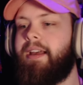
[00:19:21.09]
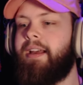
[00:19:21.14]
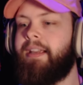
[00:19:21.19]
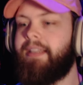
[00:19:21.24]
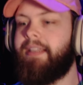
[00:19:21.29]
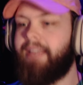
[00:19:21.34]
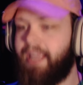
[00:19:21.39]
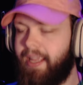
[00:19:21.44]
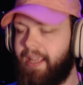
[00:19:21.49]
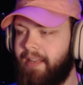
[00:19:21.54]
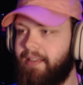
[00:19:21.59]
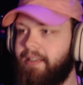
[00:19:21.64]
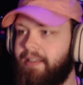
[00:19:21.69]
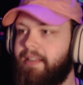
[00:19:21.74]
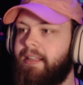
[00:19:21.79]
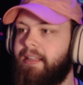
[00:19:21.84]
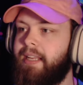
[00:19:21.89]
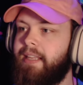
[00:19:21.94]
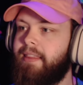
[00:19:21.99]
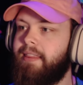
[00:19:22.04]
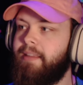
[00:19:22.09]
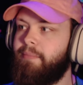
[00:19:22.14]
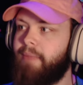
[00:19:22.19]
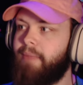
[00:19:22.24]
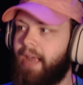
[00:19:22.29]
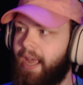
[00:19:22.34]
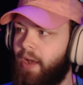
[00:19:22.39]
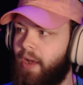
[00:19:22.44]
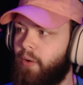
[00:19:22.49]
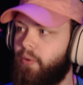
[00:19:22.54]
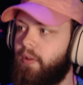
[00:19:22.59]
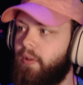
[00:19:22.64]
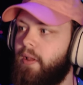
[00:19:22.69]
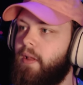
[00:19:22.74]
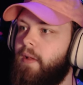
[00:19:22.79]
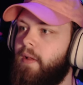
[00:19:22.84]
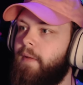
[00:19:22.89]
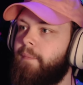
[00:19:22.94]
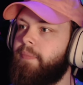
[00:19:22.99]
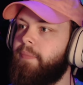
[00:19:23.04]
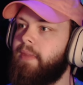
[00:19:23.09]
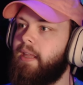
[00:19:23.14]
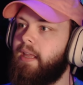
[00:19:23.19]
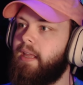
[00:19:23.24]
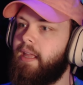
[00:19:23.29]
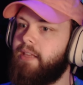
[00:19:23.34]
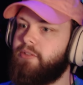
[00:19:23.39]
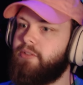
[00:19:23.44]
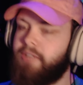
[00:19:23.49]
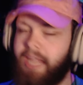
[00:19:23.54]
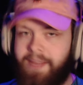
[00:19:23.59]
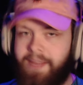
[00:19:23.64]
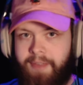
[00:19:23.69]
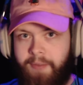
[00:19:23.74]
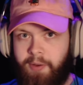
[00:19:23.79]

again. Get them out. Save